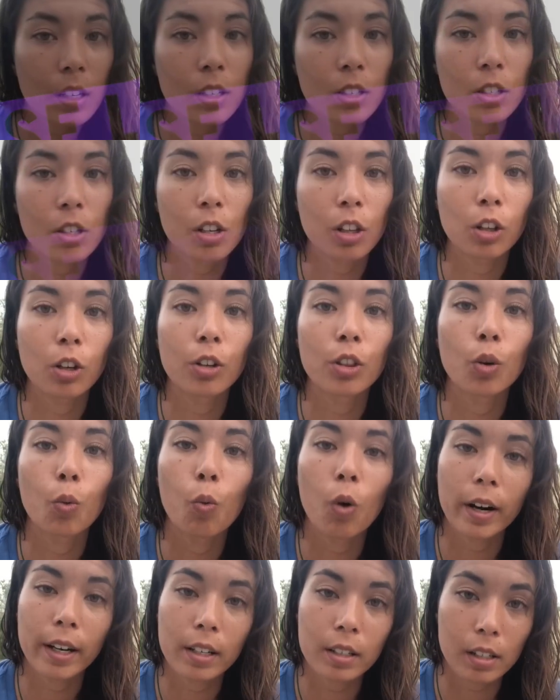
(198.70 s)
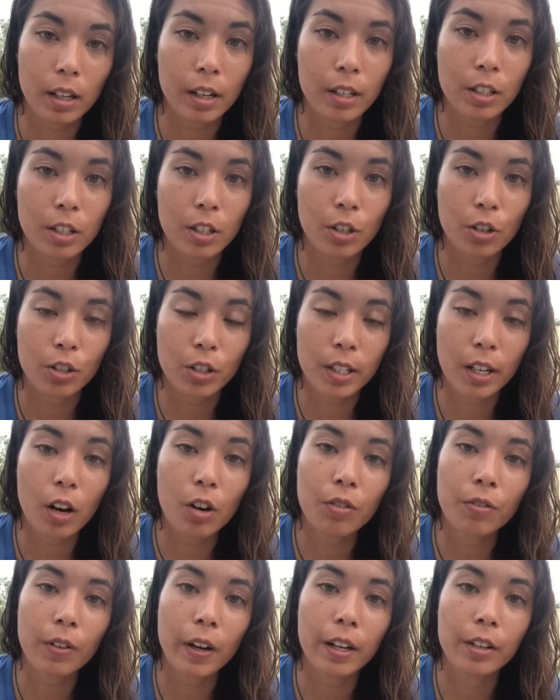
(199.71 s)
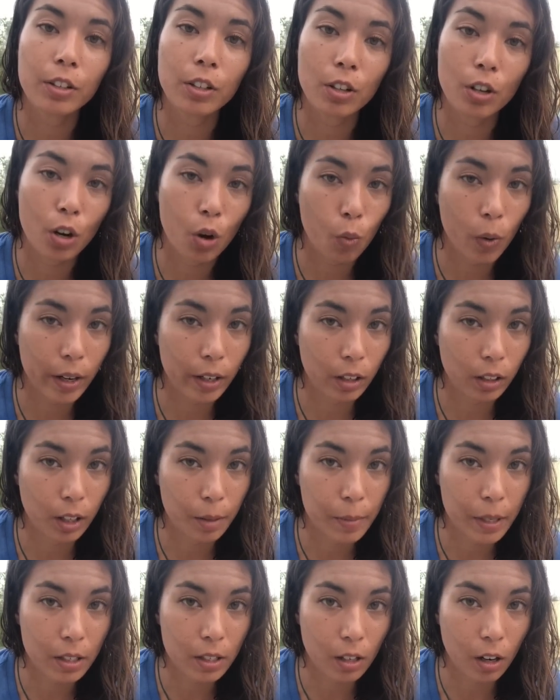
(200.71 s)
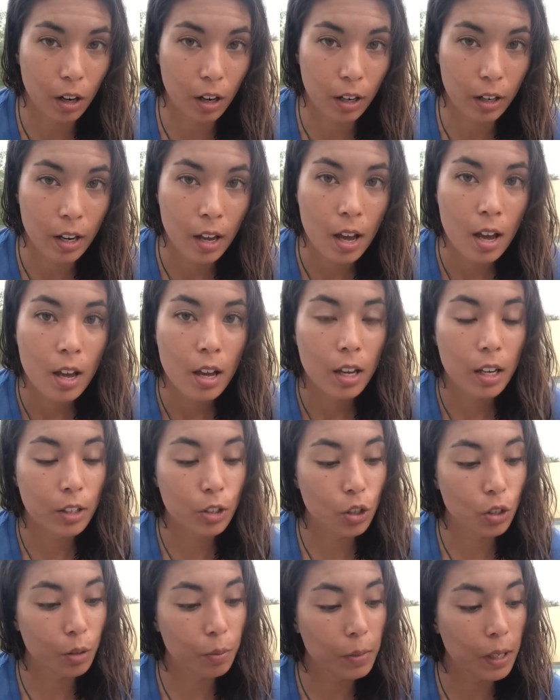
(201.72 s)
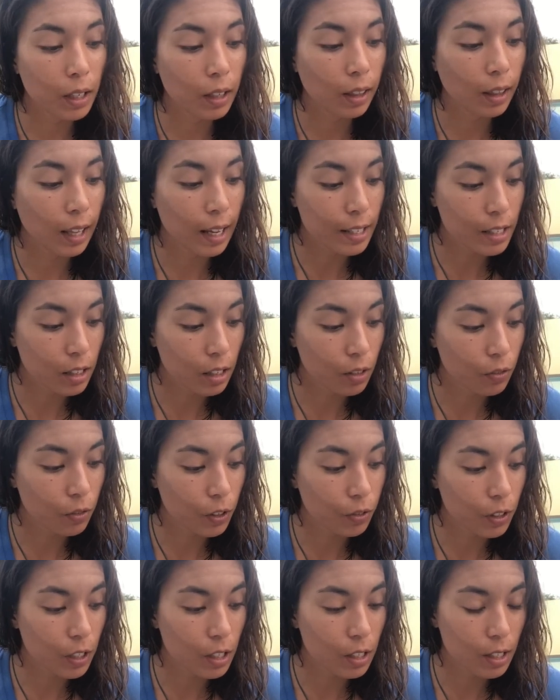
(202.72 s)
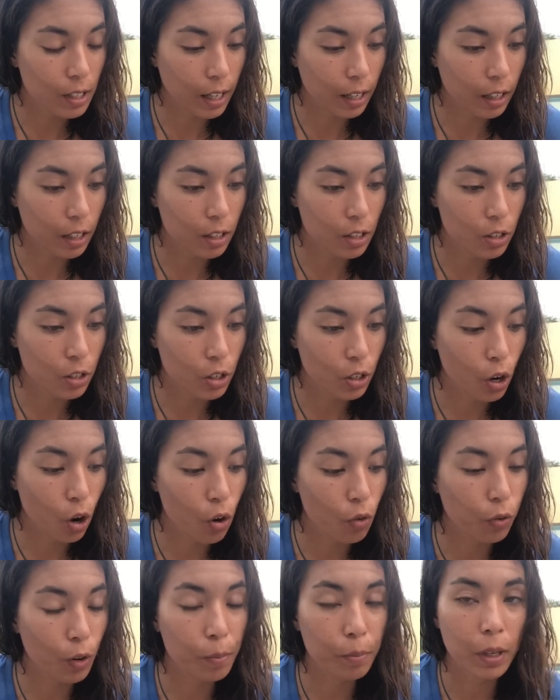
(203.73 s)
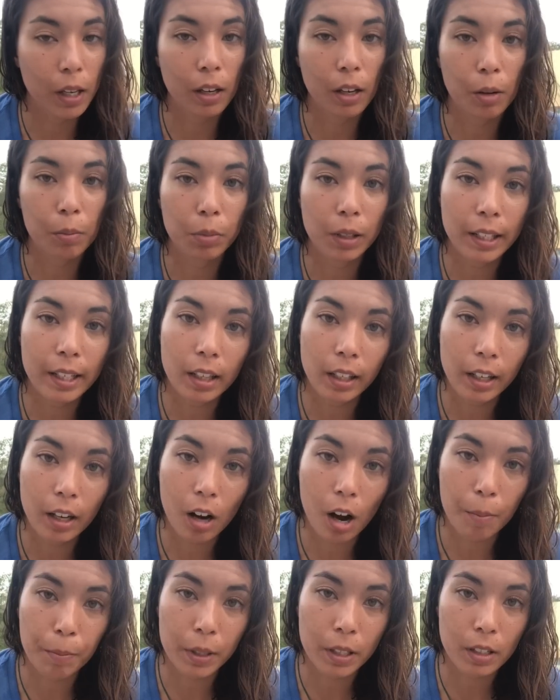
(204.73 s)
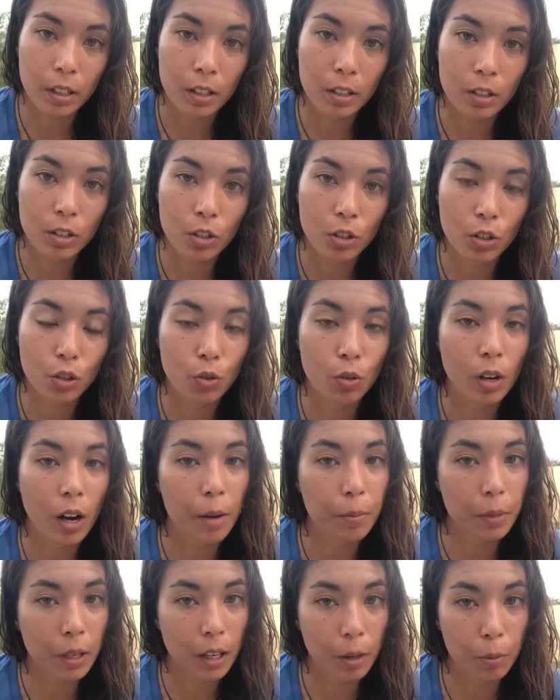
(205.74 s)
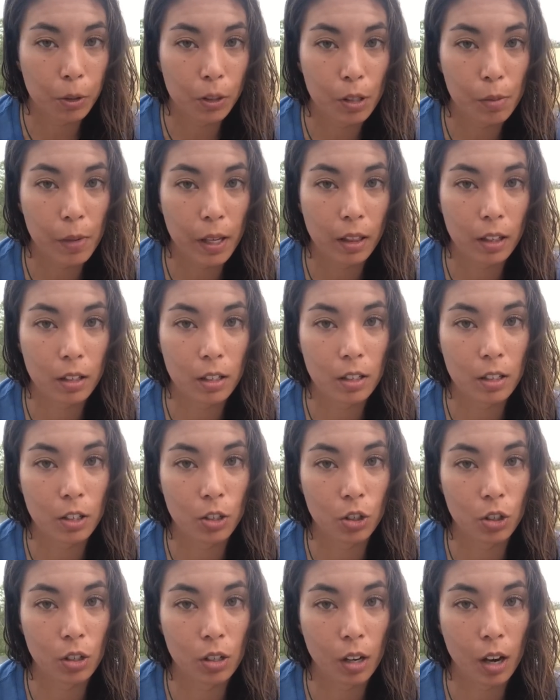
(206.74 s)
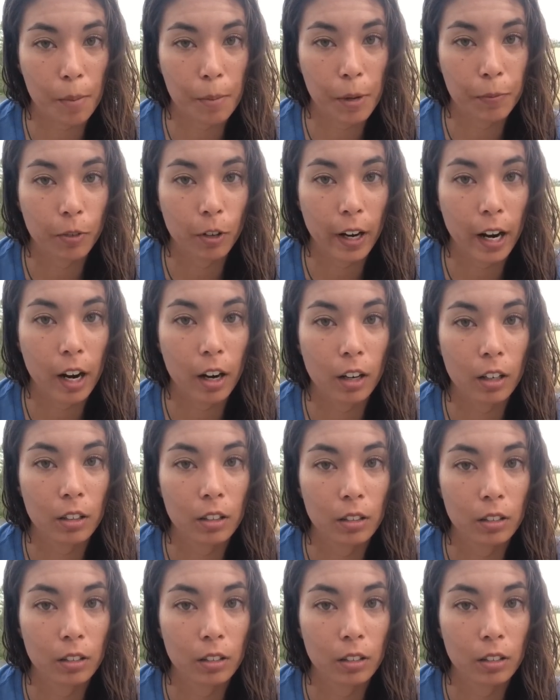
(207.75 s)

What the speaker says: is to learn the warning signs in yourself and to know what your limits are. It took me less than 15 seconds to go from being completely competent to not being able to make the decision to come up for air.